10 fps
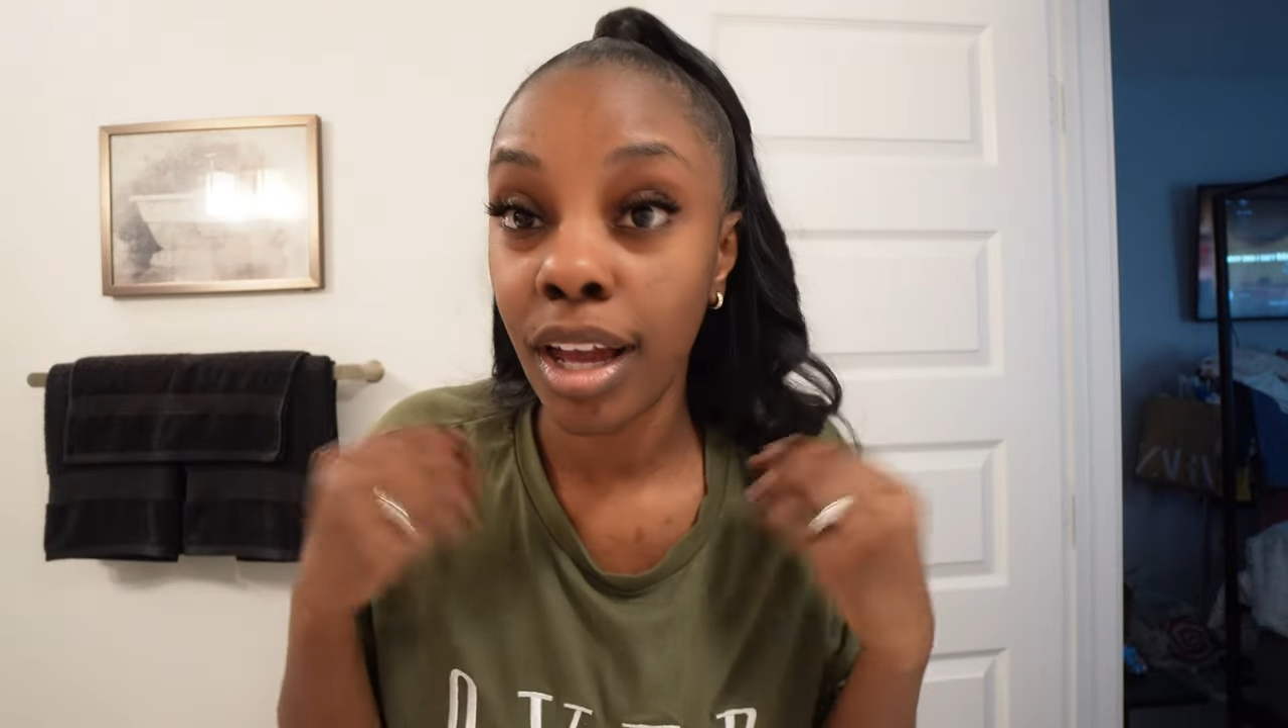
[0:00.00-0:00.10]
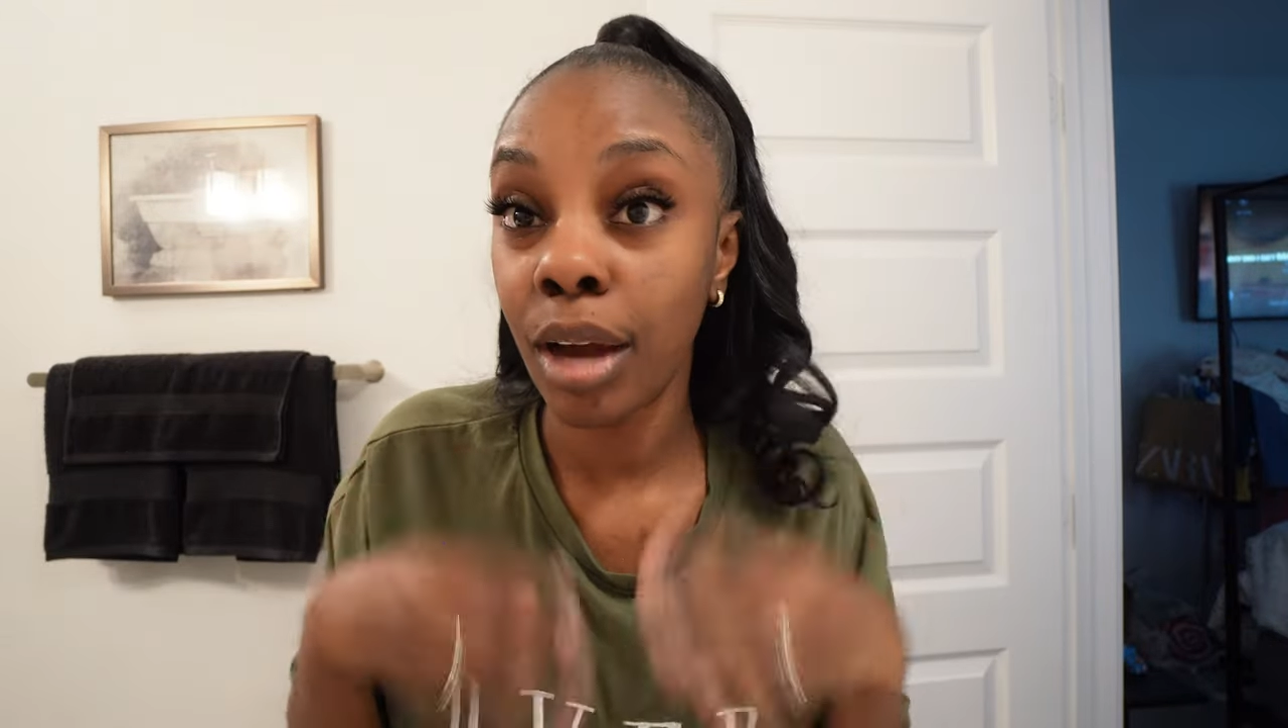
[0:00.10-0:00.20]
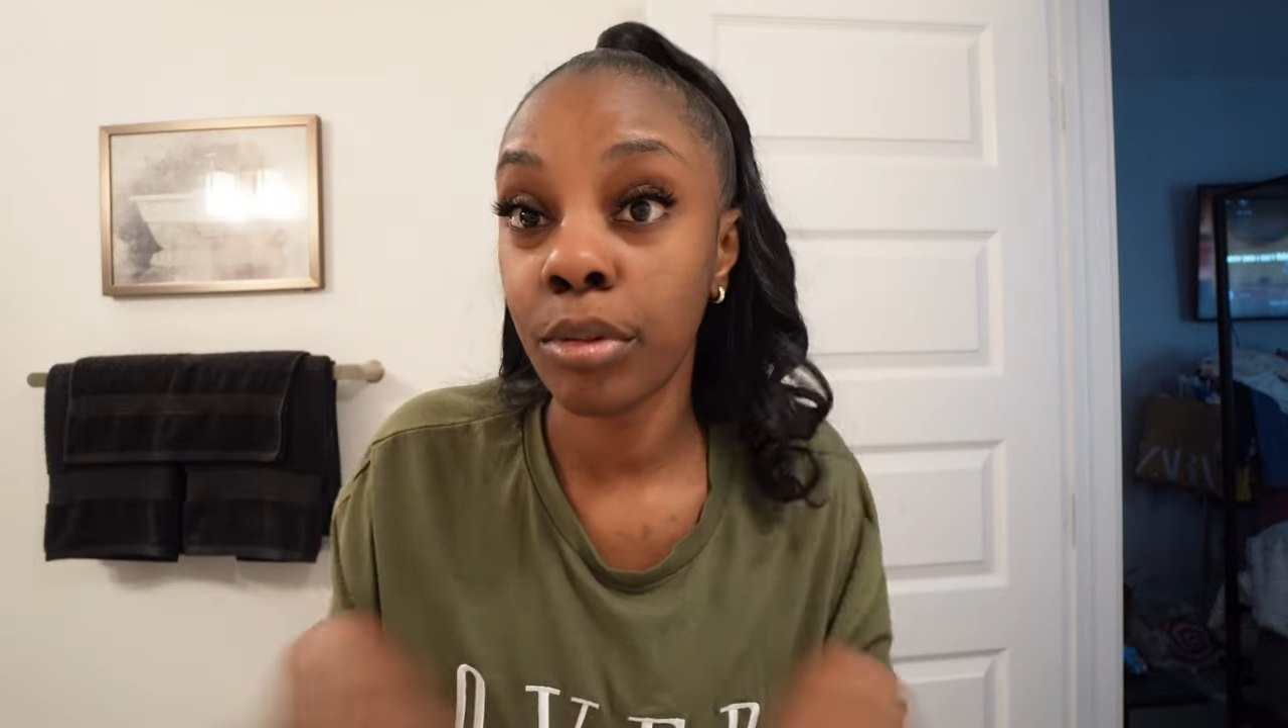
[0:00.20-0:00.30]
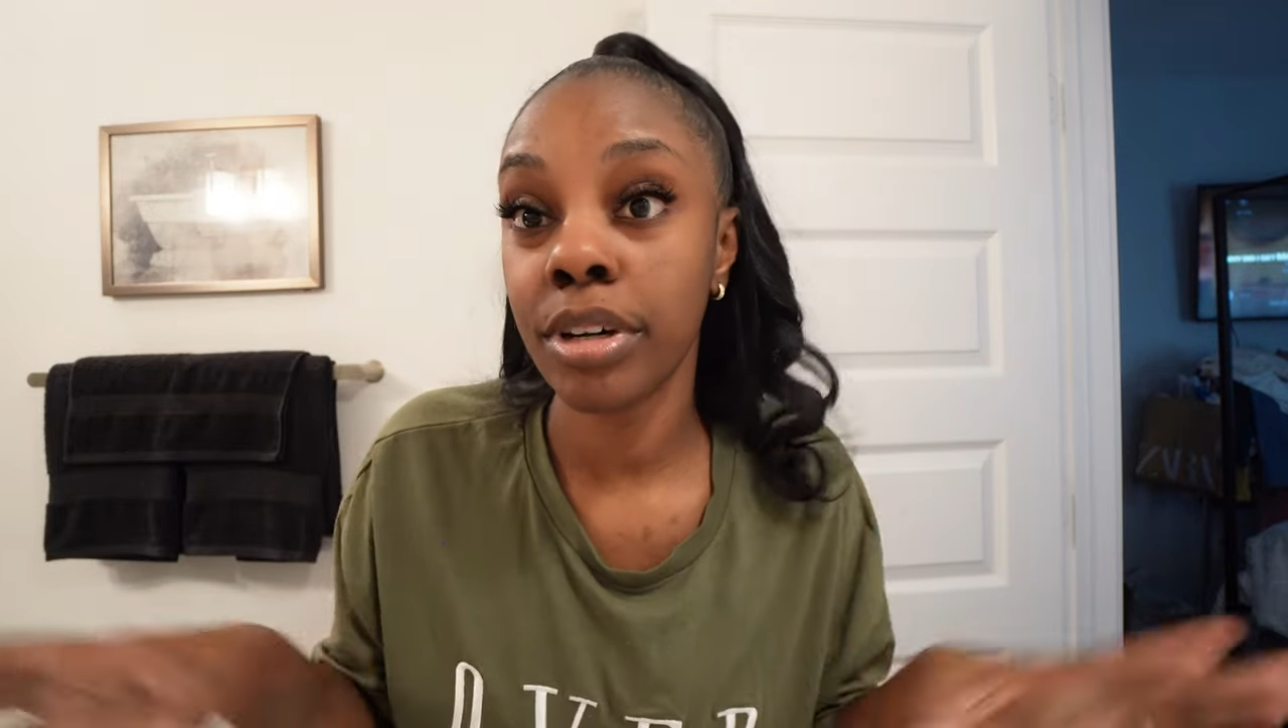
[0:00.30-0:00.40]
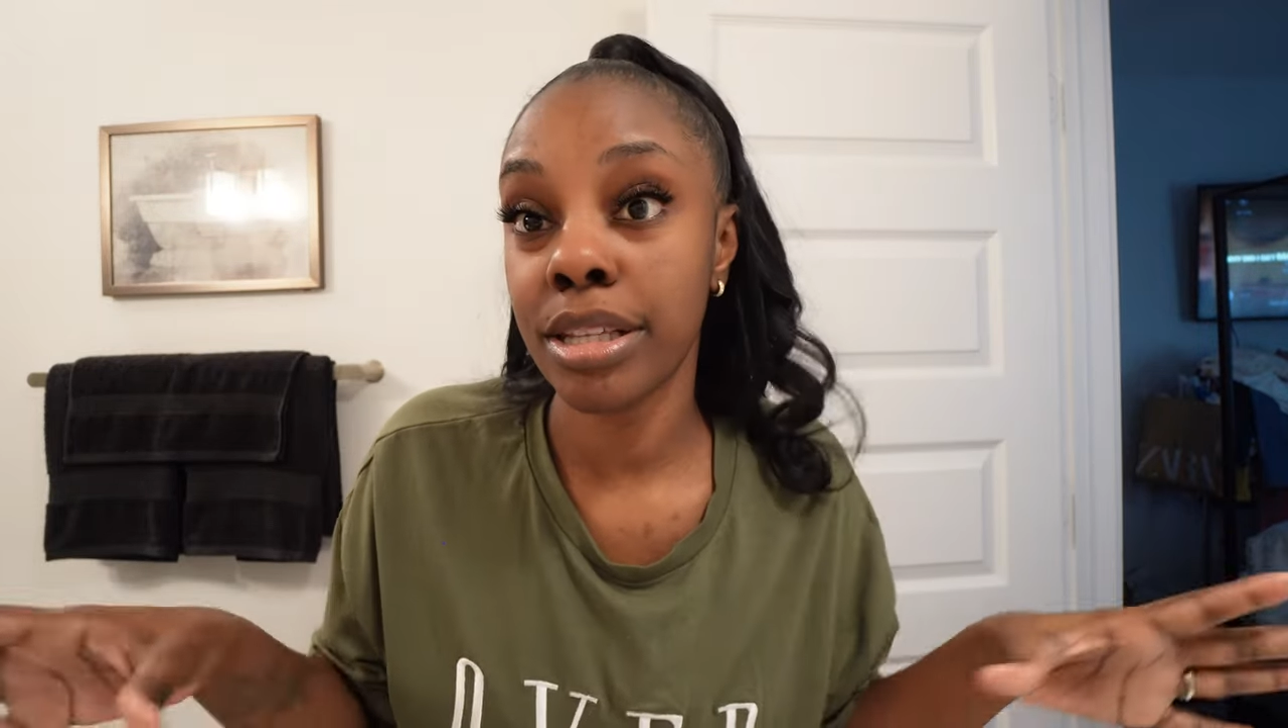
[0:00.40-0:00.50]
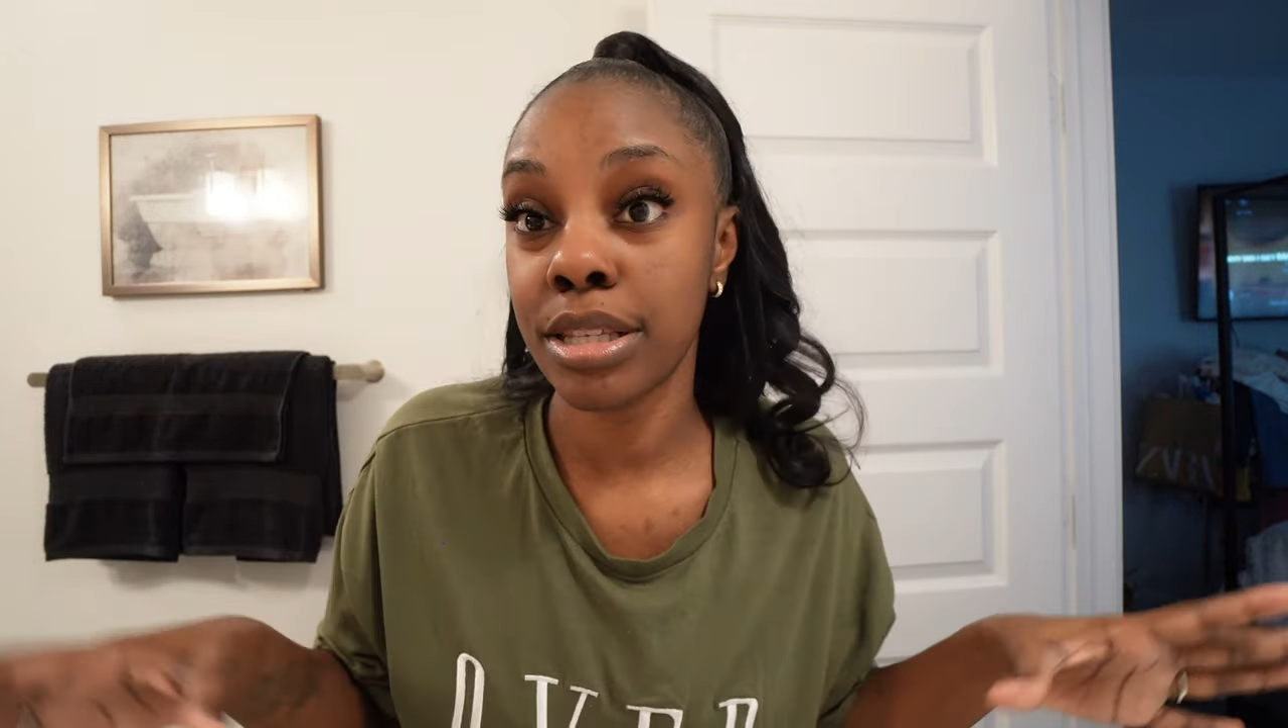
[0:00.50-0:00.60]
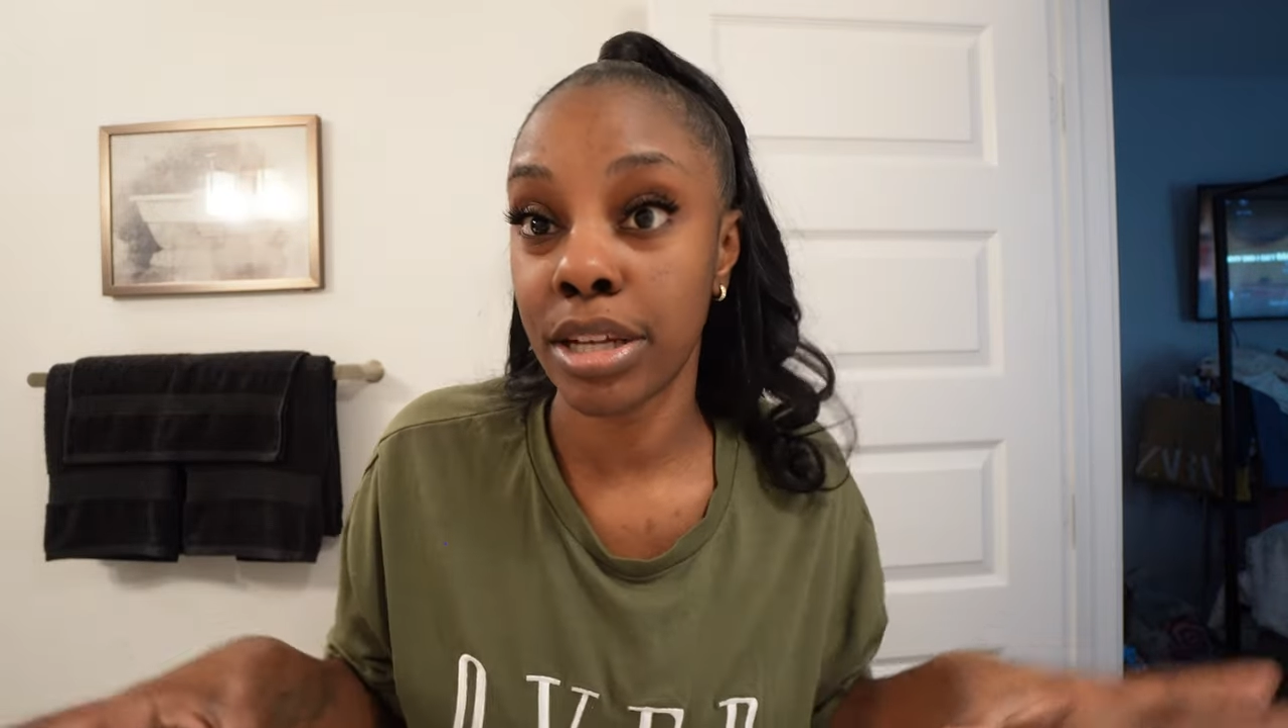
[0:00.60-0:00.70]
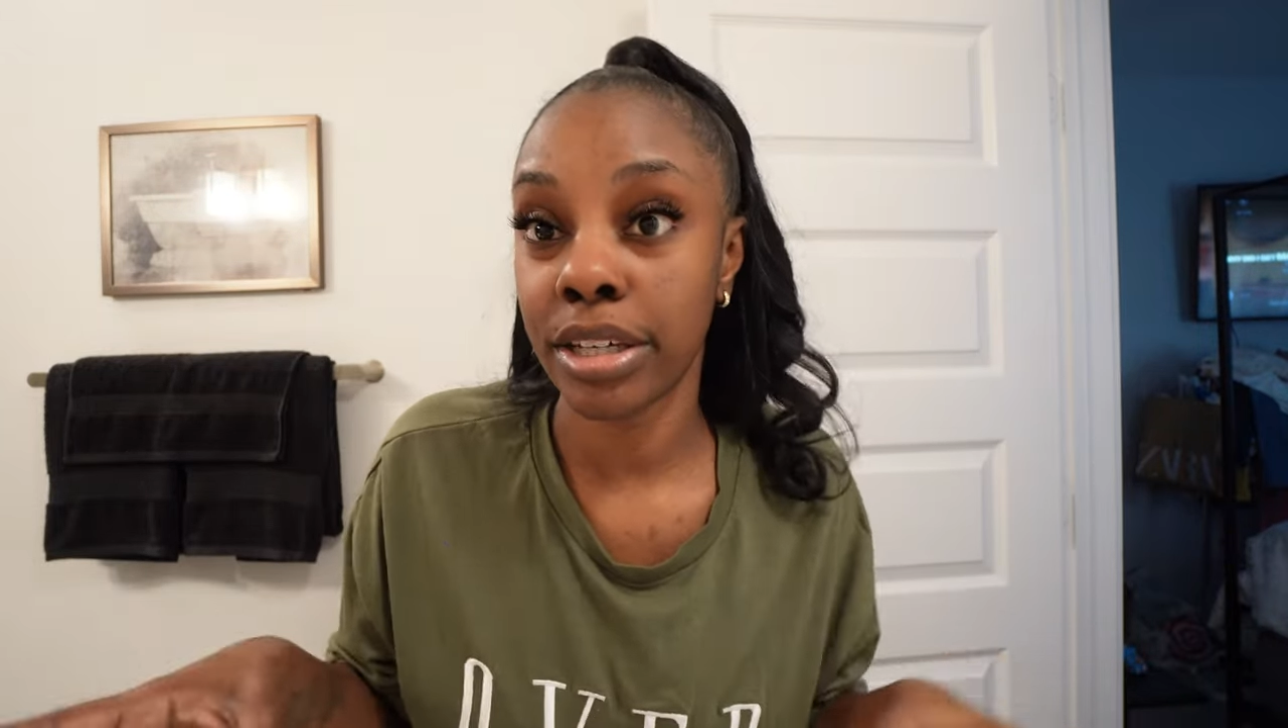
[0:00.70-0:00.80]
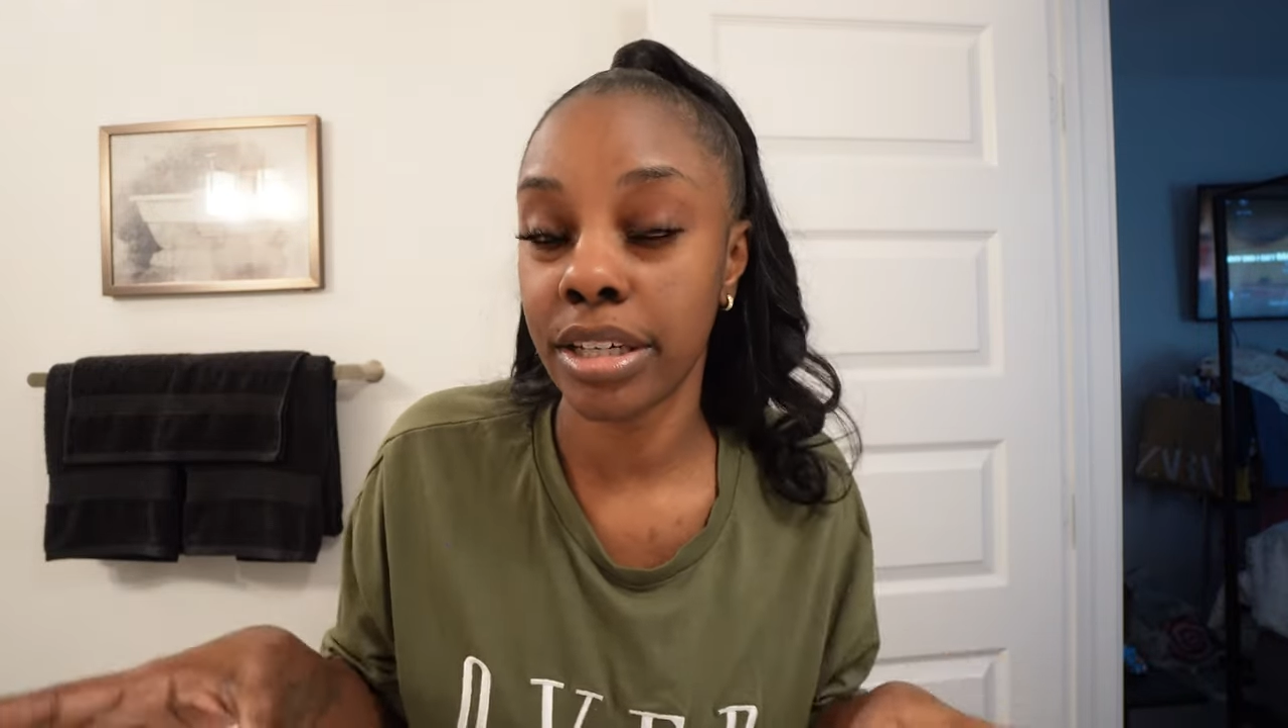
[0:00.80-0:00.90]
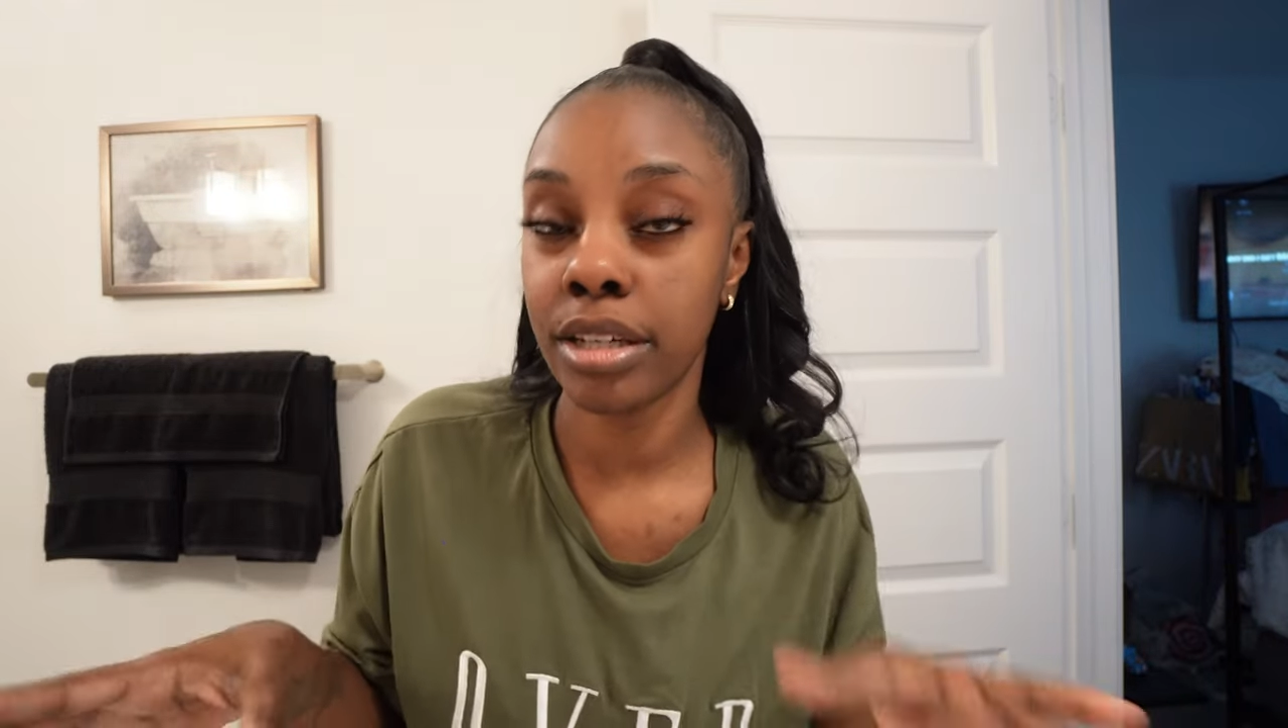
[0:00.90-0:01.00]
I will
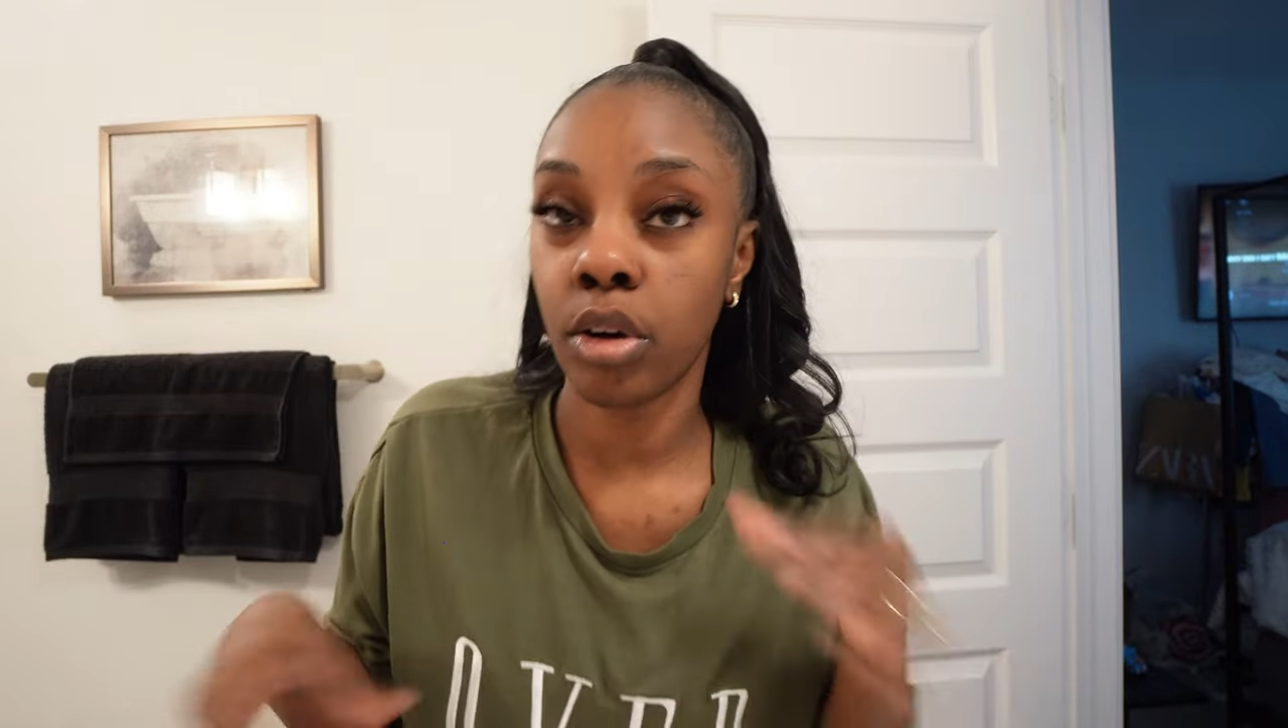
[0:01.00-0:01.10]
insert it,